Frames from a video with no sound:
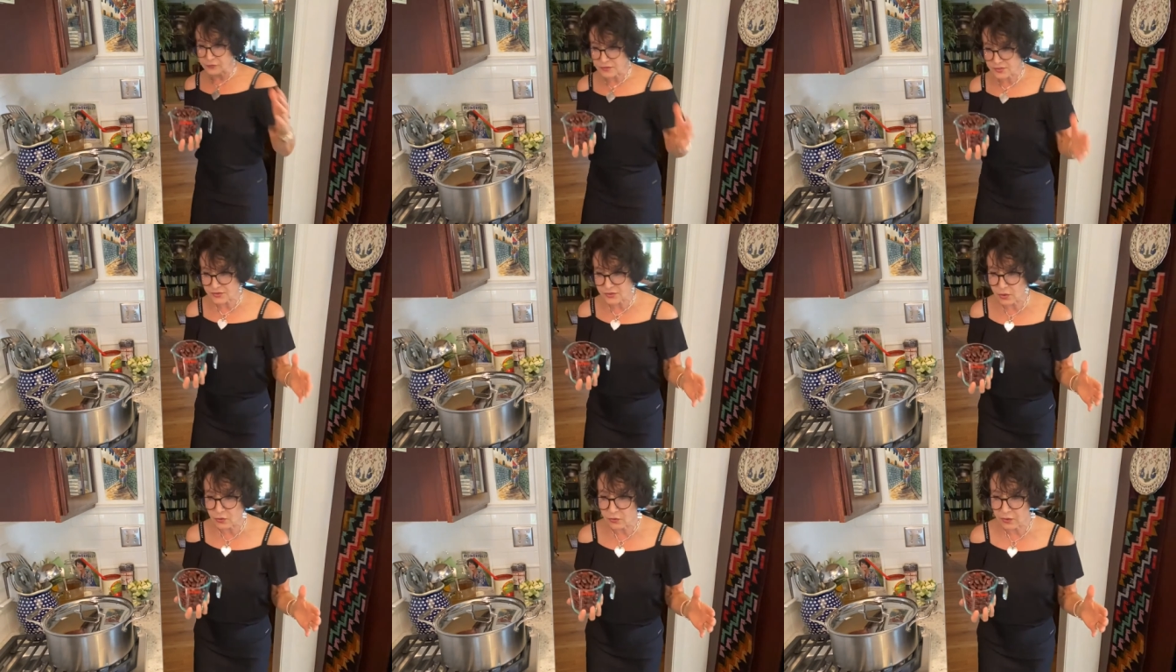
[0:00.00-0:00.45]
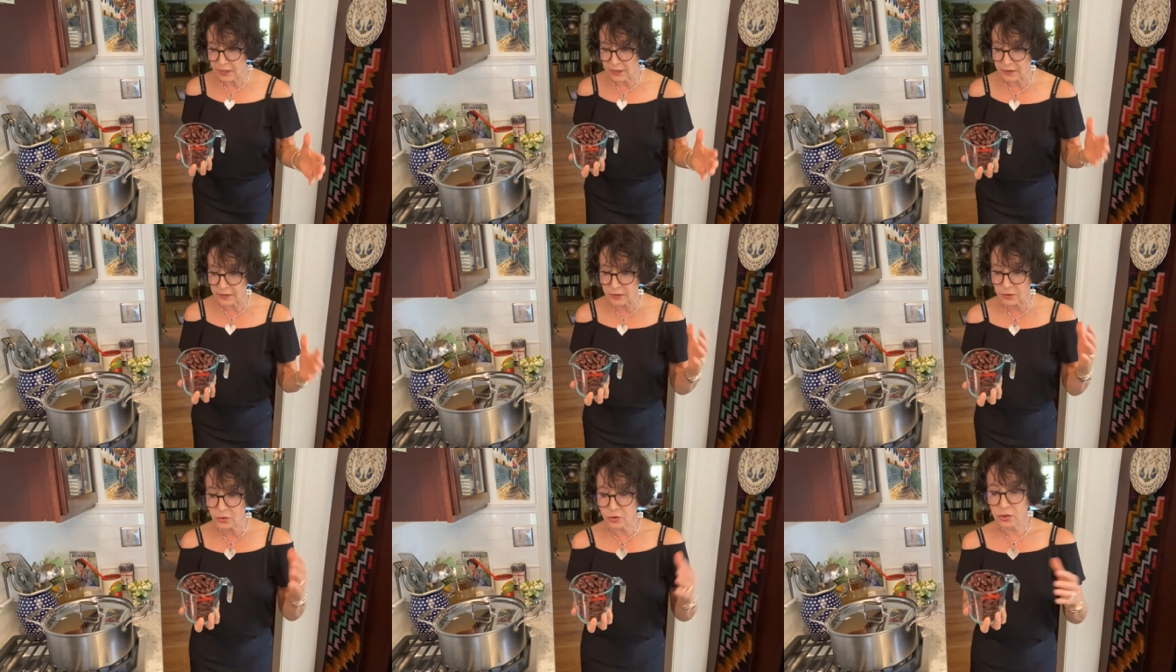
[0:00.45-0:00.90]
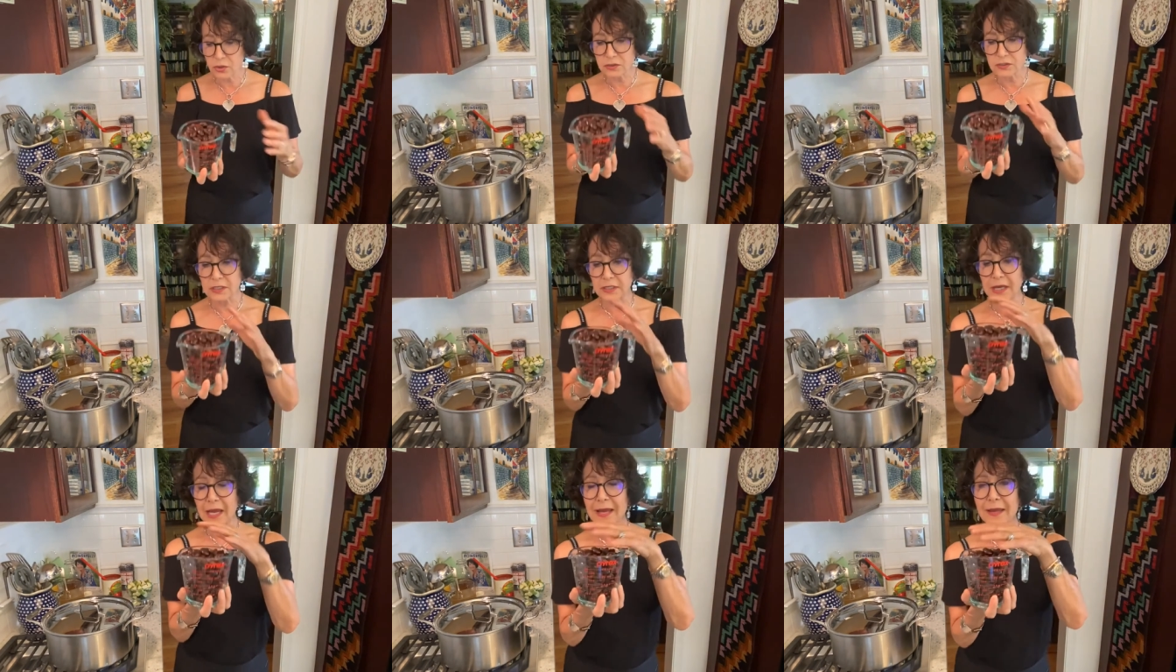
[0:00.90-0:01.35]
soaking it and cooked
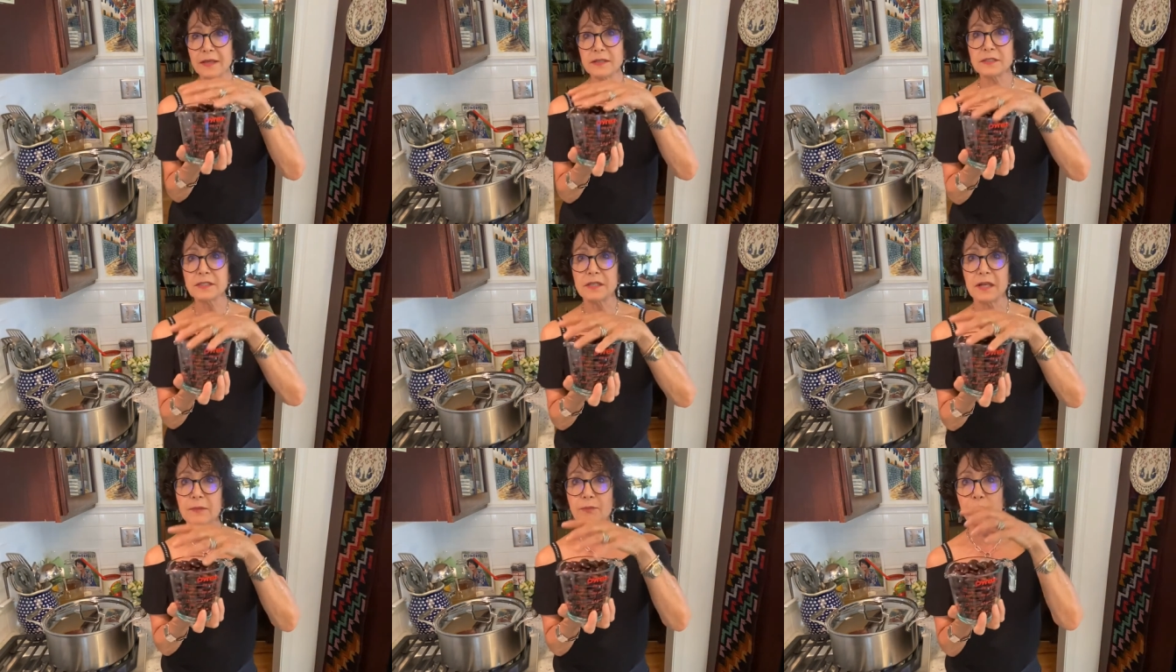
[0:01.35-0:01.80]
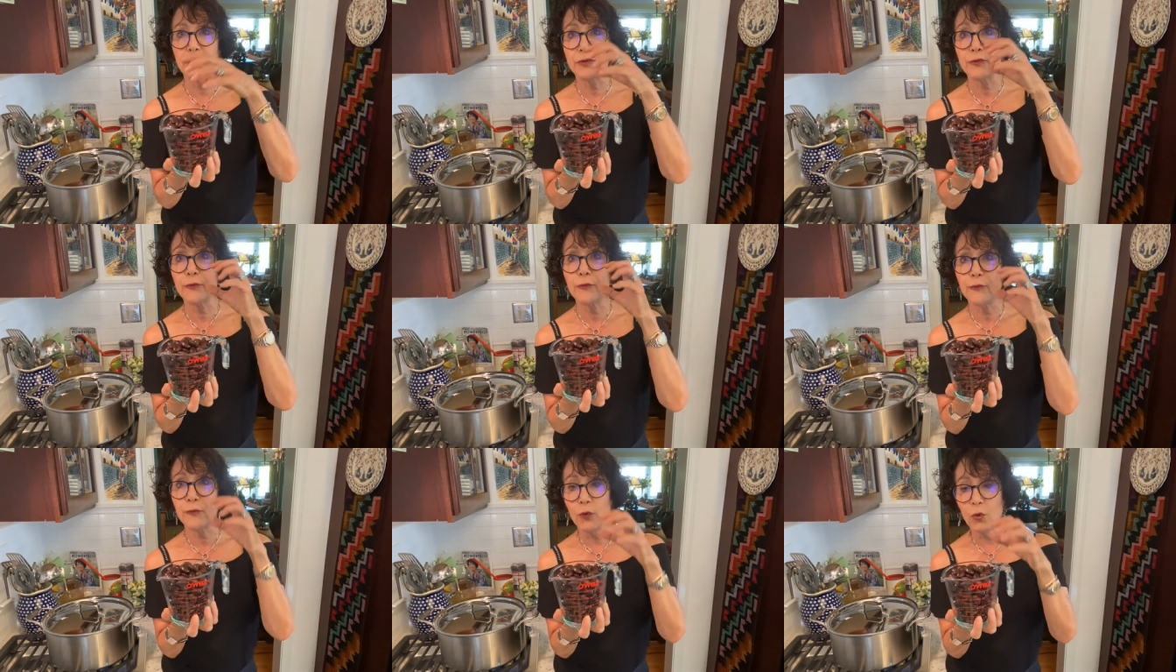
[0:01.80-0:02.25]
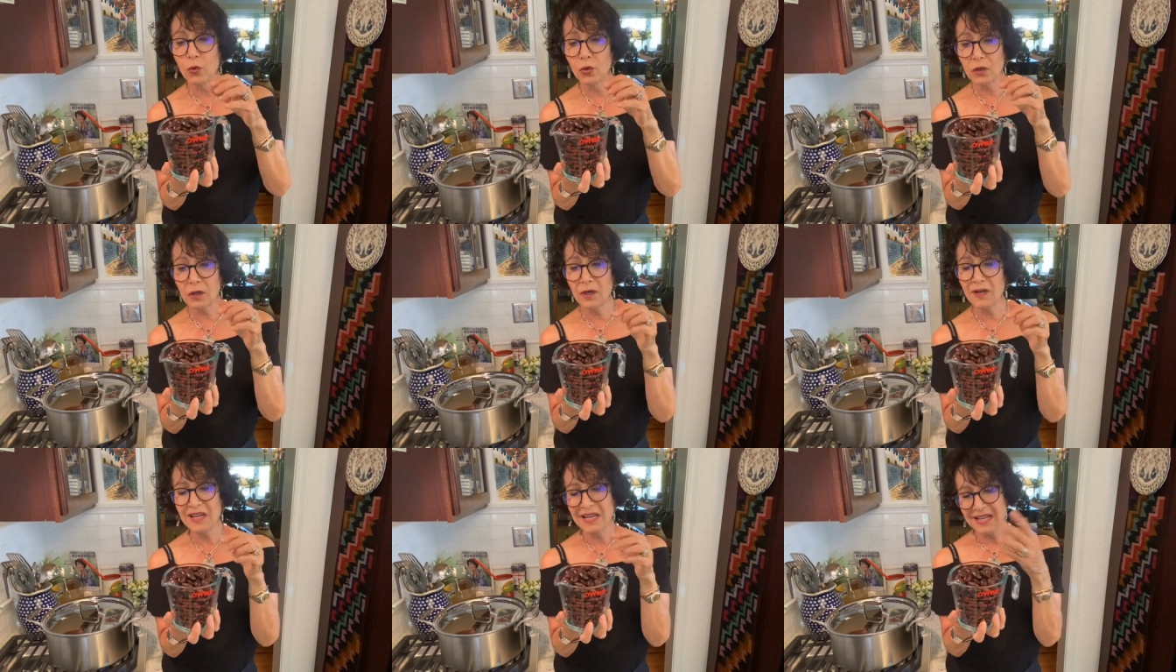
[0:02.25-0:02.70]
it, I ended up with
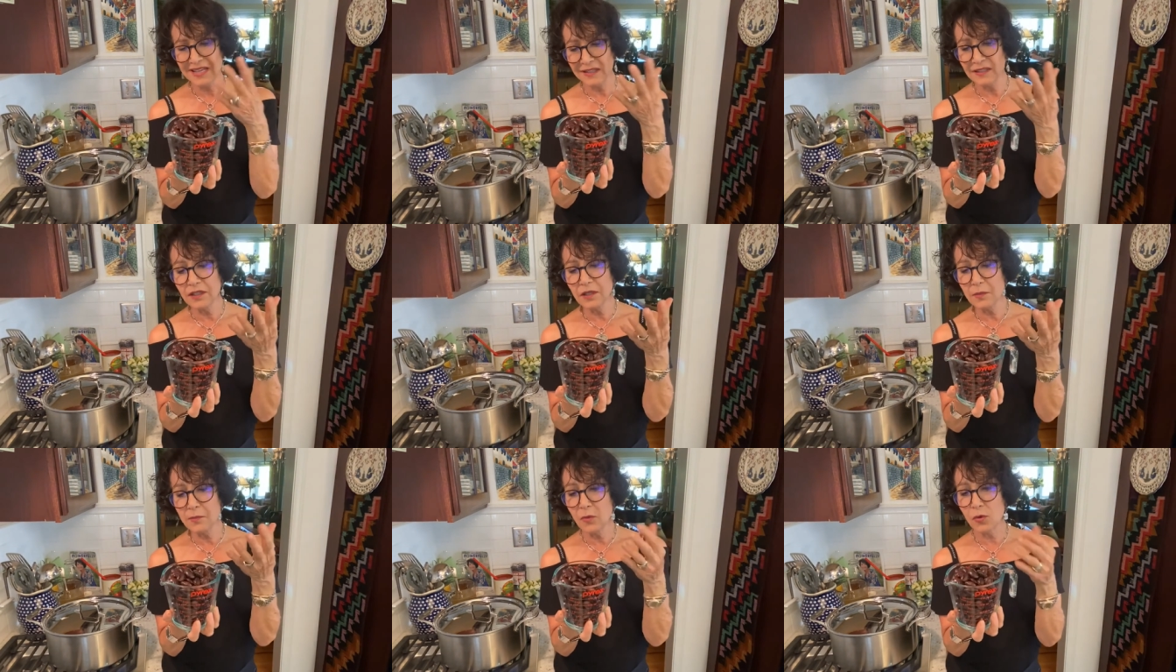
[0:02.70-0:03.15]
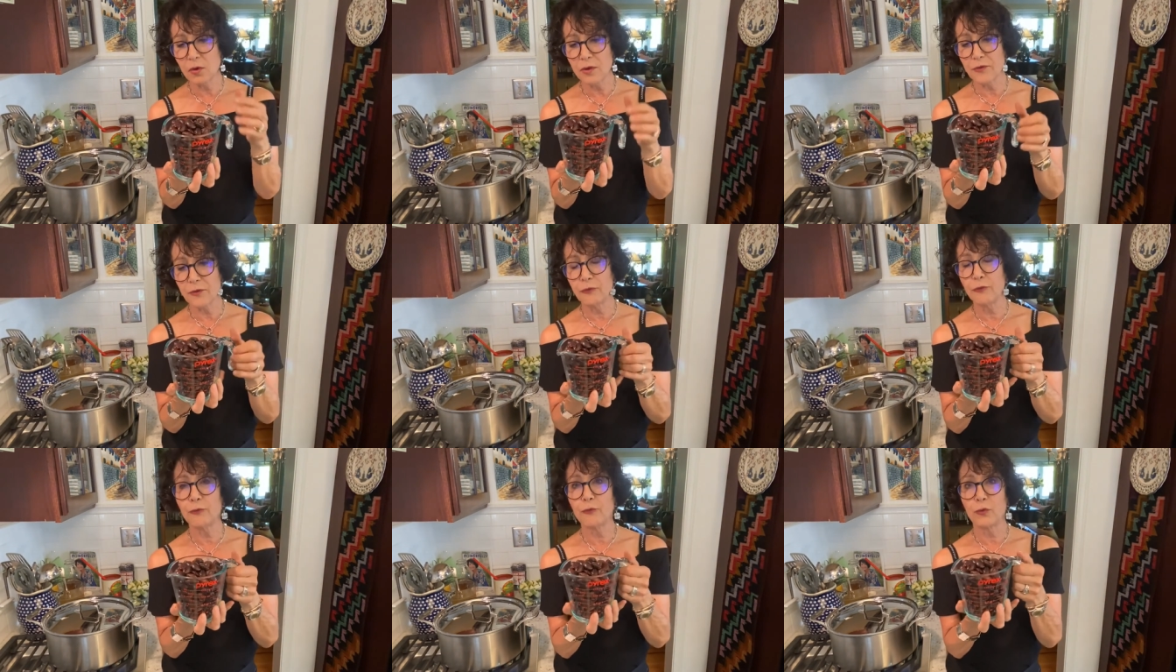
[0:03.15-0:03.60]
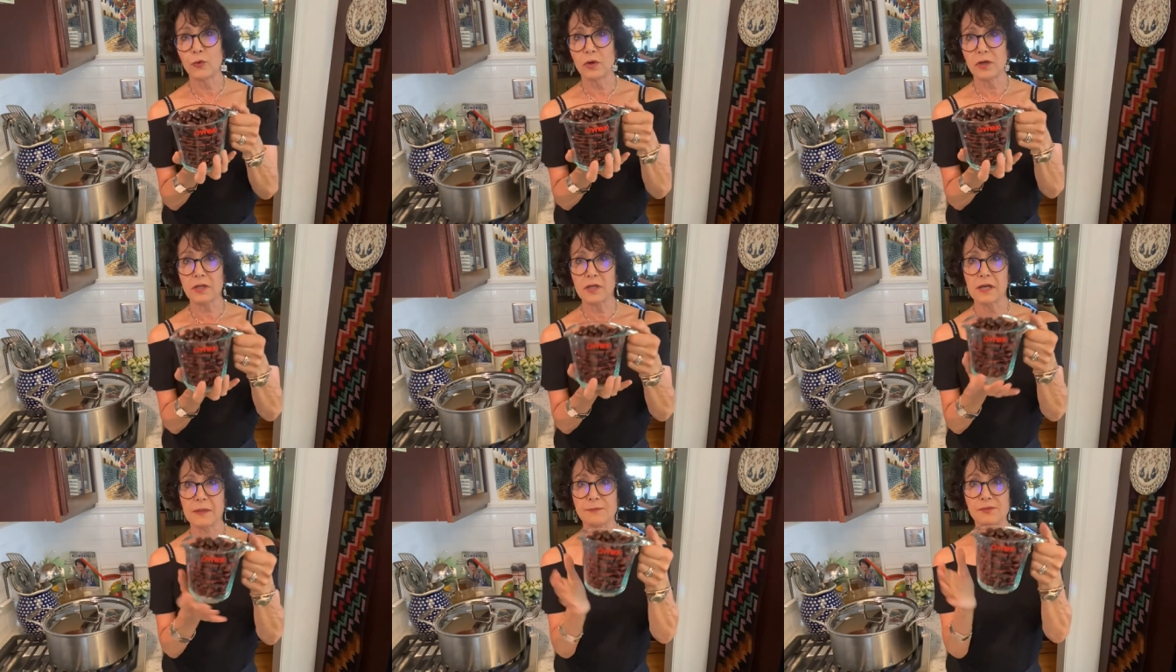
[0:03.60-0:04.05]
four, a little more than four
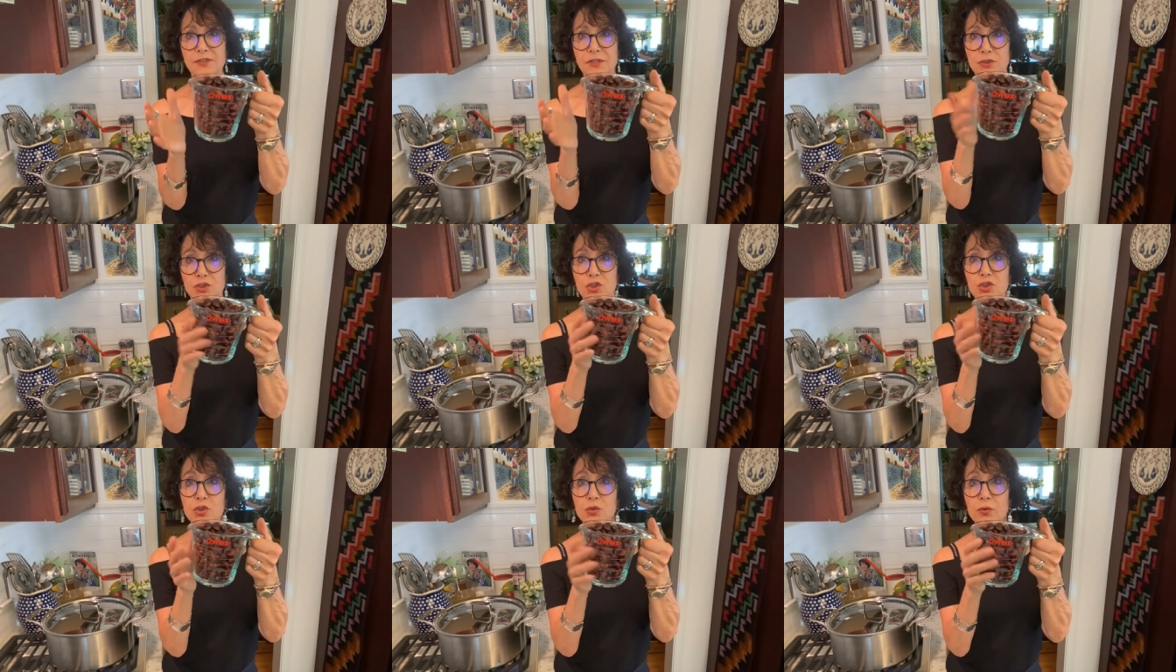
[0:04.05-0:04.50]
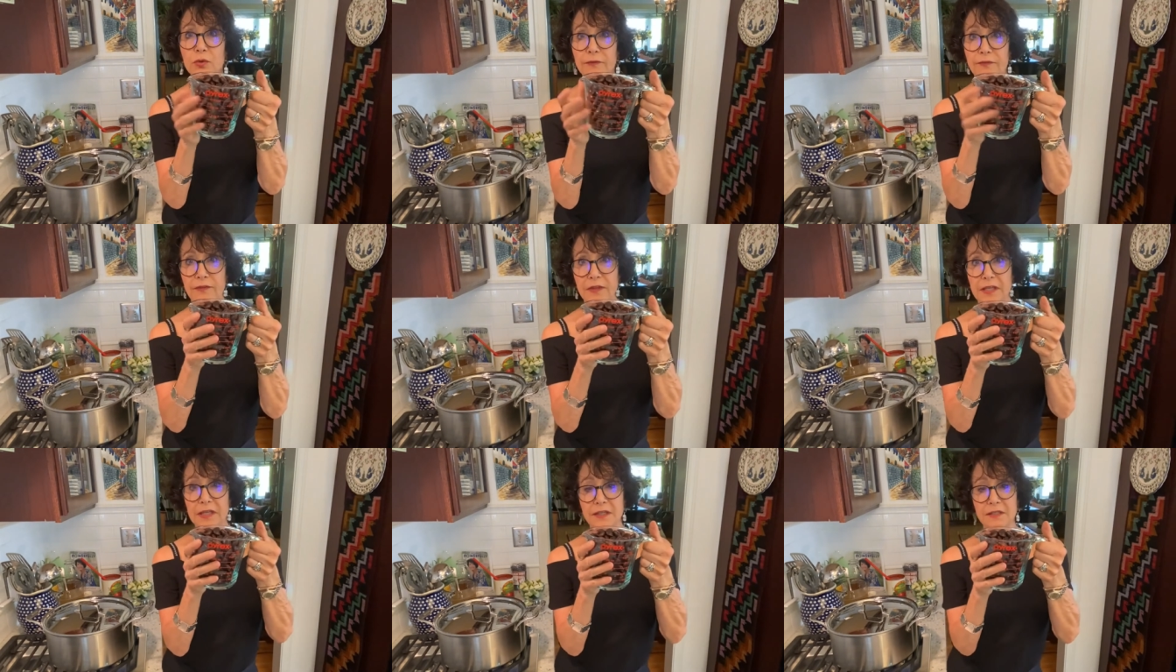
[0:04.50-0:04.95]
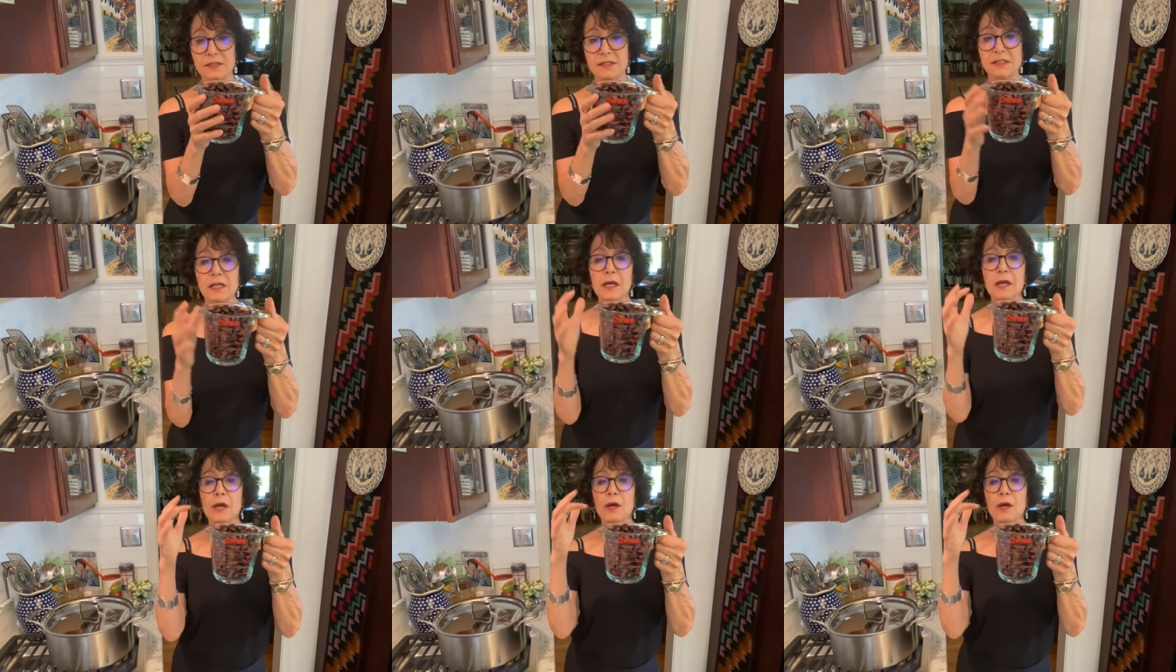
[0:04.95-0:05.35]
cups, two of these.